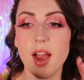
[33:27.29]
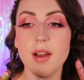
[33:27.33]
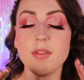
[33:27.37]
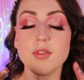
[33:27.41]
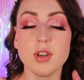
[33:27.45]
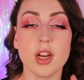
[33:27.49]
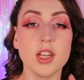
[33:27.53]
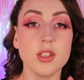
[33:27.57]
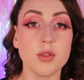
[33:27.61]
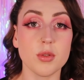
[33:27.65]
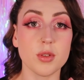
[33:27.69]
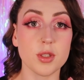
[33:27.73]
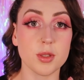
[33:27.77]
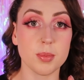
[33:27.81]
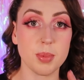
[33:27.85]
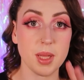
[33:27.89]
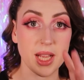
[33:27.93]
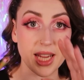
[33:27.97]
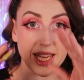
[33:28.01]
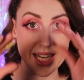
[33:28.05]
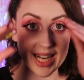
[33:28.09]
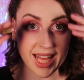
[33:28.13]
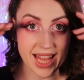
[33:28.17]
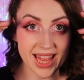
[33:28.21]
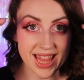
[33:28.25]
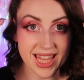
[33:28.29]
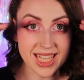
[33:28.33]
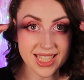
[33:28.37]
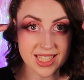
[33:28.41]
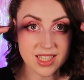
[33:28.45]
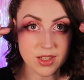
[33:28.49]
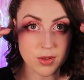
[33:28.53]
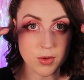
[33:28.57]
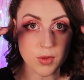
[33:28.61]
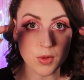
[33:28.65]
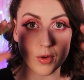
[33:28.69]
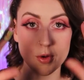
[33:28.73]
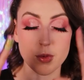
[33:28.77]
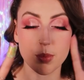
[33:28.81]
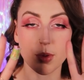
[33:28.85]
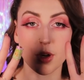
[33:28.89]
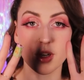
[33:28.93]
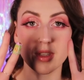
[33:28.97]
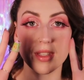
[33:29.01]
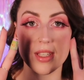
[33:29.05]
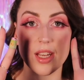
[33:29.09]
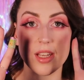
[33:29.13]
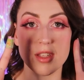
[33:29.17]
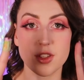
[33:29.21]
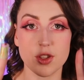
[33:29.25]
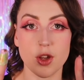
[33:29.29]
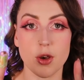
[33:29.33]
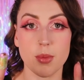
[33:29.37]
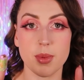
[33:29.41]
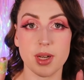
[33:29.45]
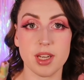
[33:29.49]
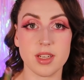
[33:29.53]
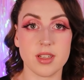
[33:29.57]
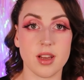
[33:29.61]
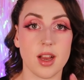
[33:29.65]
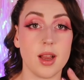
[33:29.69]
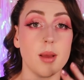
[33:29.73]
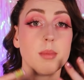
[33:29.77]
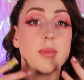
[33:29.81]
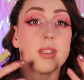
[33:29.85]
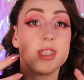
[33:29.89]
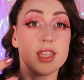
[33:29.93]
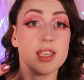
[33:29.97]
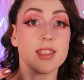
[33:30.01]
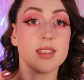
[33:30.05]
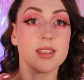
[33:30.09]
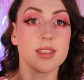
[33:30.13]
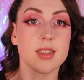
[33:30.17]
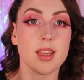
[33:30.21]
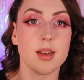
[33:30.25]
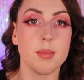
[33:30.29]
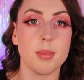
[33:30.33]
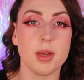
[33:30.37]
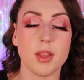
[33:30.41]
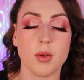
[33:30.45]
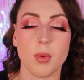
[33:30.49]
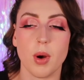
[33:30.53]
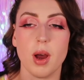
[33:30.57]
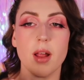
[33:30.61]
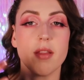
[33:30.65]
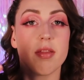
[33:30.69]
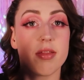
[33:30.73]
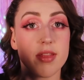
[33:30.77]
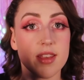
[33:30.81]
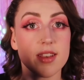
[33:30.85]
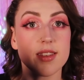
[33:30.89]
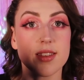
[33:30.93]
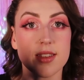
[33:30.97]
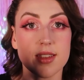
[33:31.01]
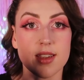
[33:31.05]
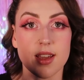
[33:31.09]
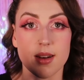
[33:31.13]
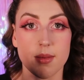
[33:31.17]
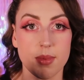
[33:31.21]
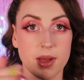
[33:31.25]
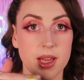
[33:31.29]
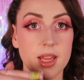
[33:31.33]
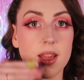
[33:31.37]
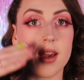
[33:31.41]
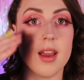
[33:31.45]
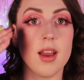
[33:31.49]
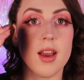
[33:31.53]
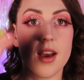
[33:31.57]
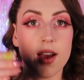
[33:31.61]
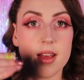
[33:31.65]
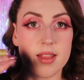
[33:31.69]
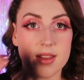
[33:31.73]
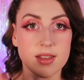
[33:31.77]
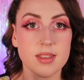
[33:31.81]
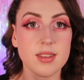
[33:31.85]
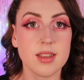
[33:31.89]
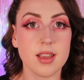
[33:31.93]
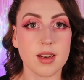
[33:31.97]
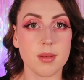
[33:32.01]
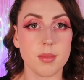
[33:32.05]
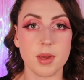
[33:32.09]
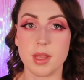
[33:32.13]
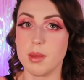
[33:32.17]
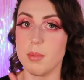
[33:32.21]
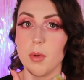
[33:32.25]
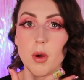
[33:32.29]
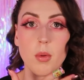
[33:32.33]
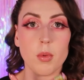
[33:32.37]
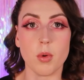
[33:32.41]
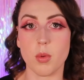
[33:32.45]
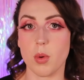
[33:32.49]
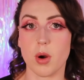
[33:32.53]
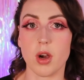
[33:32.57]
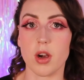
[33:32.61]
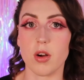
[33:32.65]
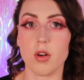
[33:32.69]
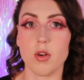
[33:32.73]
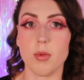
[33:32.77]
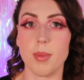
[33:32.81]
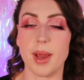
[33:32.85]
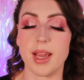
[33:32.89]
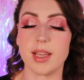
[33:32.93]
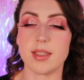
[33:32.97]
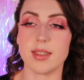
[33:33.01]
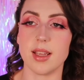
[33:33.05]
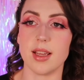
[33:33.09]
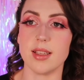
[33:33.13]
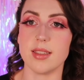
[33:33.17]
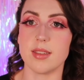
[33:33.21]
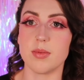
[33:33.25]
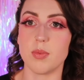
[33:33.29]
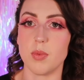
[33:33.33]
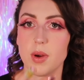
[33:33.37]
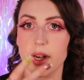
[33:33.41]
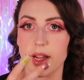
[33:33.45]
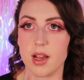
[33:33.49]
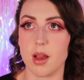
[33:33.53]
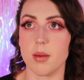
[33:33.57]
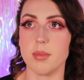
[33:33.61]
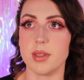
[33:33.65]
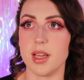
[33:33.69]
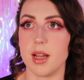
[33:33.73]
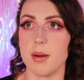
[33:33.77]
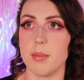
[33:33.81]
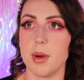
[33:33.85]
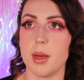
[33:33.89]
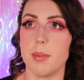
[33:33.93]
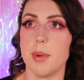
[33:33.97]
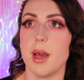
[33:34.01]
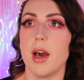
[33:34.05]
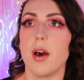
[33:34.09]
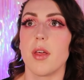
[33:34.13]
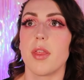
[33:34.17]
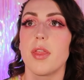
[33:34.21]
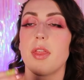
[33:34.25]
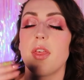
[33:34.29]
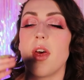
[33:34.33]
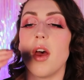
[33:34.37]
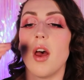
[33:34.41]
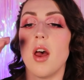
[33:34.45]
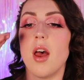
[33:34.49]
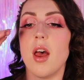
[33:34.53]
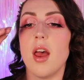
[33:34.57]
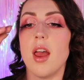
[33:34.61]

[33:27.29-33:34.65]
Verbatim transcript: I've tried to explain this little thought process so many times. This is going to be the one. This is going to be this is going to be the moment where it all makes sense when it comes out of my mouth.